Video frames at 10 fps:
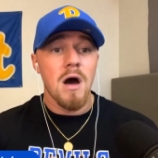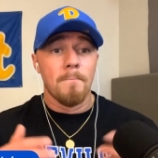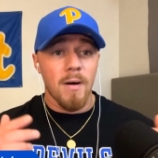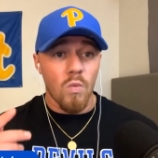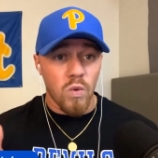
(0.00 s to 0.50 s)

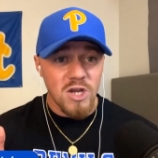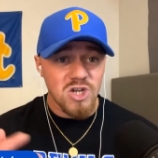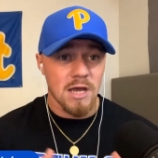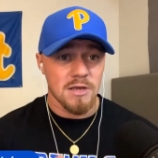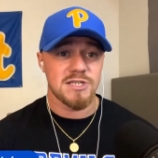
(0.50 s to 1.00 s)
but we
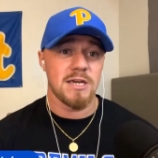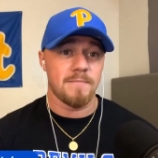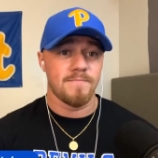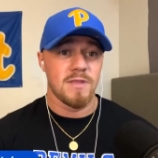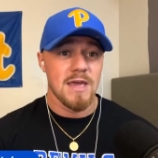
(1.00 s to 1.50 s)
shall see.
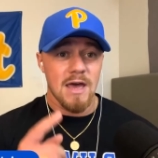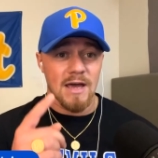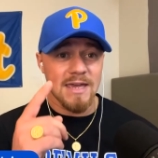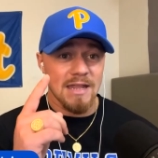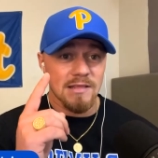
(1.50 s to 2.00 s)

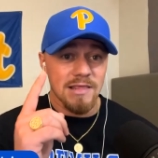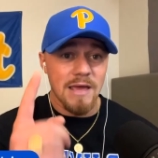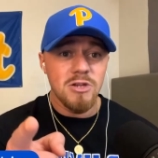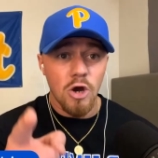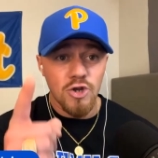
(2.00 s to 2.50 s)
Again, let
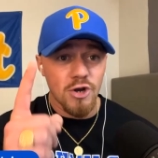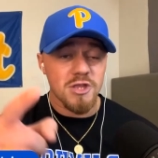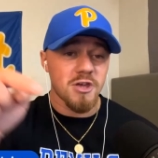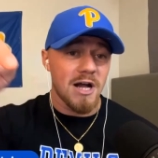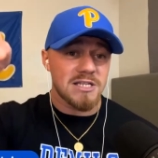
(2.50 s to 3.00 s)
me know your
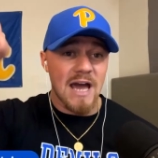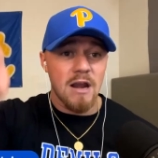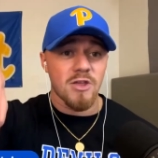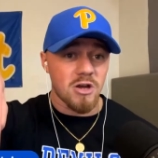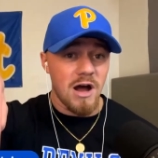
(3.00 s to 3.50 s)
thoughts down
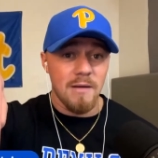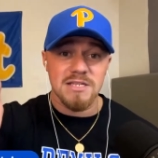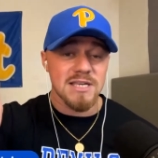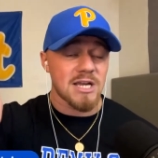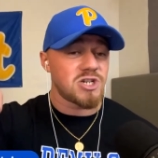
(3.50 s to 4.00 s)
in the
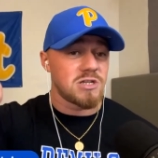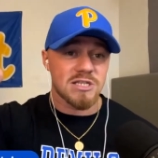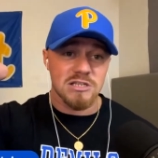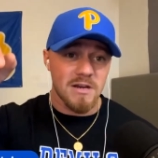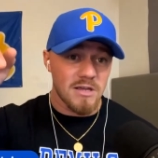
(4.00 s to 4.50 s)
comments section. This
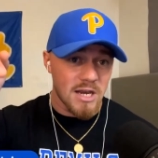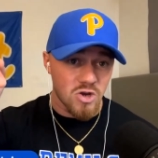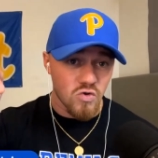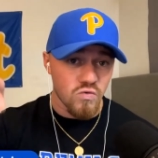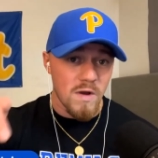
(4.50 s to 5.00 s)
has been an
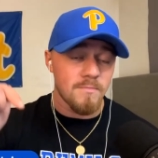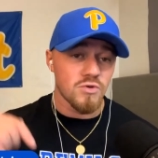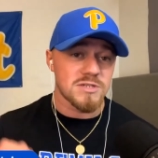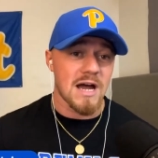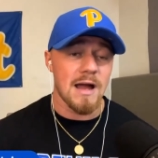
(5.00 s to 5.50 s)

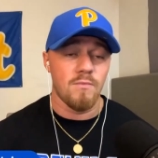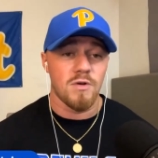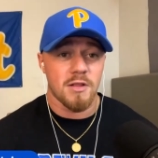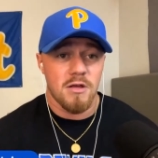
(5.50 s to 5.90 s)
incredible time with uh,